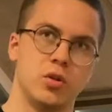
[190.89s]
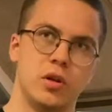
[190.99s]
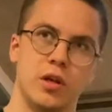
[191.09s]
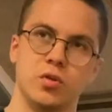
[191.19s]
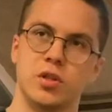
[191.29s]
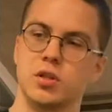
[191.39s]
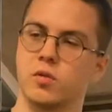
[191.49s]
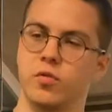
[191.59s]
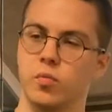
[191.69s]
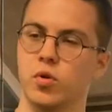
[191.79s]
your
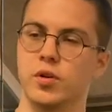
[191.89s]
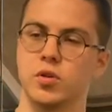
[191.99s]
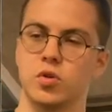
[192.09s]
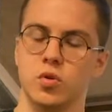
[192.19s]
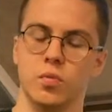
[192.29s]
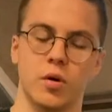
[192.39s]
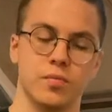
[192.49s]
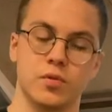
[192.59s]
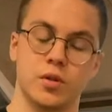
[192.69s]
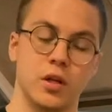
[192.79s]
system for more than 2
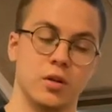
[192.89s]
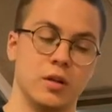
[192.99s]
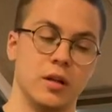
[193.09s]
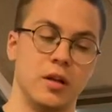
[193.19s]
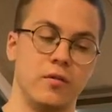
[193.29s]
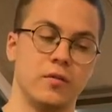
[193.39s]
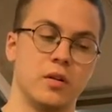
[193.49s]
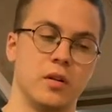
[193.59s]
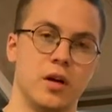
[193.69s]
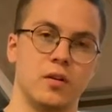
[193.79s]
months, it could leave,
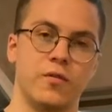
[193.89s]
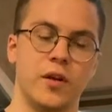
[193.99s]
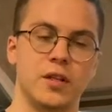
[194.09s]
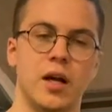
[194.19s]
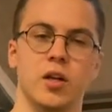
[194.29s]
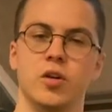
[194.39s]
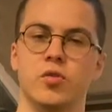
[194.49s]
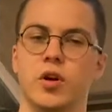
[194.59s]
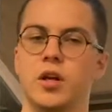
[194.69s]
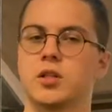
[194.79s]
like, the fatality
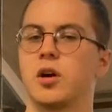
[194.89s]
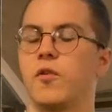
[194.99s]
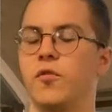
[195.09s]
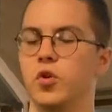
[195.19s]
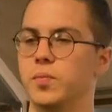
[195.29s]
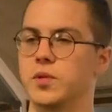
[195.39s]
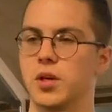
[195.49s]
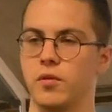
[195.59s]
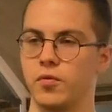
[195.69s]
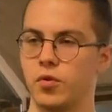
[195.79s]
rate is like
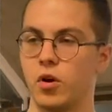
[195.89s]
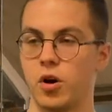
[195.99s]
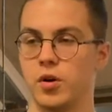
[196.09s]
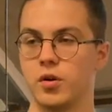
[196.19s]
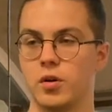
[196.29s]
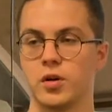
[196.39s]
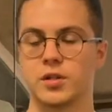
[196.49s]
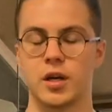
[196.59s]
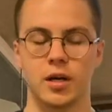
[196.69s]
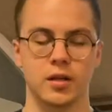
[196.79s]
40% for heart
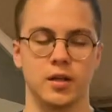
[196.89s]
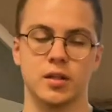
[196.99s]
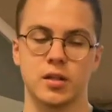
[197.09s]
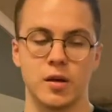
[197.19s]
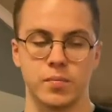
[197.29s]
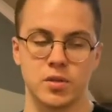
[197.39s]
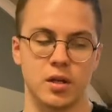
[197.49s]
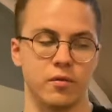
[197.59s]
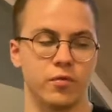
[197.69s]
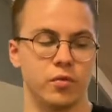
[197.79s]
attack and then
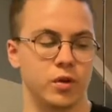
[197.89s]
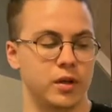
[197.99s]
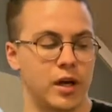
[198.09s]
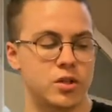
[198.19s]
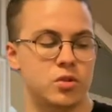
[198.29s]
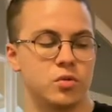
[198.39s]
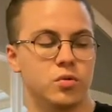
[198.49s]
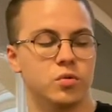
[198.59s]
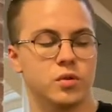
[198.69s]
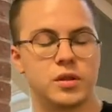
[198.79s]
10% for
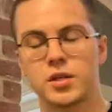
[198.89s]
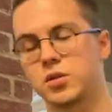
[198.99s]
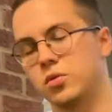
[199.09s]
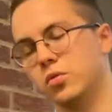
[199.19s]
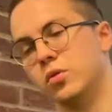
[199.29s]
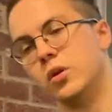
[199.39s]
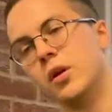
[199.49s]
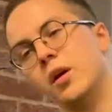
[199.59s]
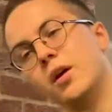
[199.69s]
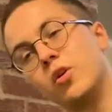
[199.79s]
gastrointestinal
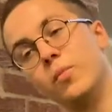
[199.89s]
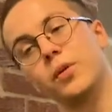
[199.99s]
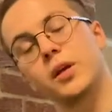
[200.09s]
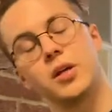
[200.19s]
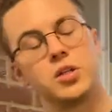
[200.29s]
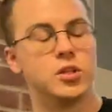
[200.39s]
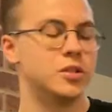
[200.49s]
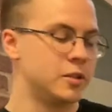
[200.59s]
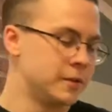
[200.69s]
complications.